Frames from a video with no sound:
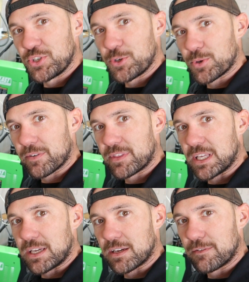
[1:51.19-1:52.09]
2 of
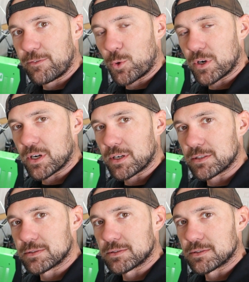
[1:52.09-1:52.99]
the 4
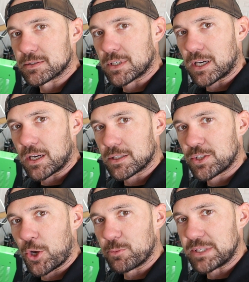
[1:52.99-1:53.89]

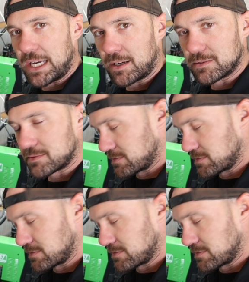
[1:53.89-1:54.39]
coped out.